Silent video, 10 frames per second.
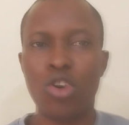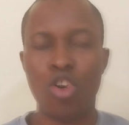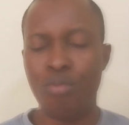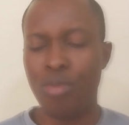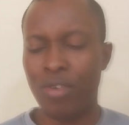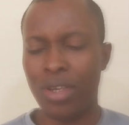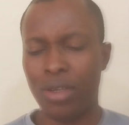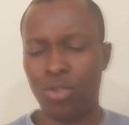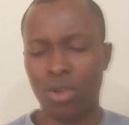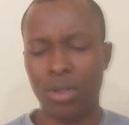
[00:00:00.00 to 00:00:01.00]

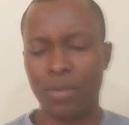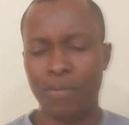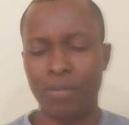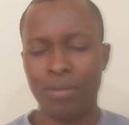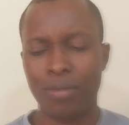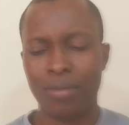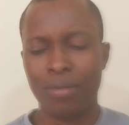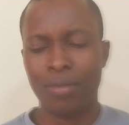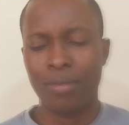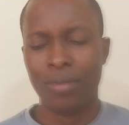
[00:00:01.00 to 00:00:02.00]
communication.
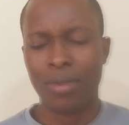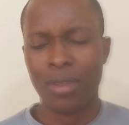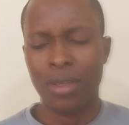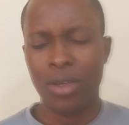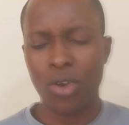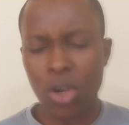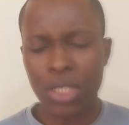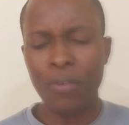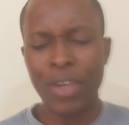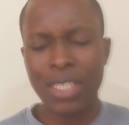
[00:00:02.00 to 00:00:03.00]

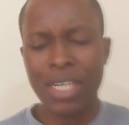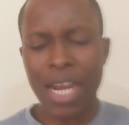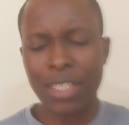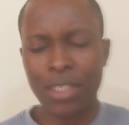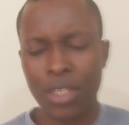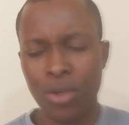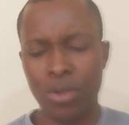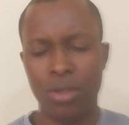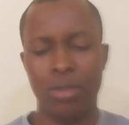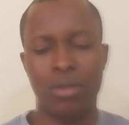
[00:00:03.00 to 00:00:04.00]
Cultivate
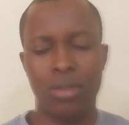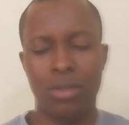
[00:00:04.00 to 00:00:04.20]
gratitude.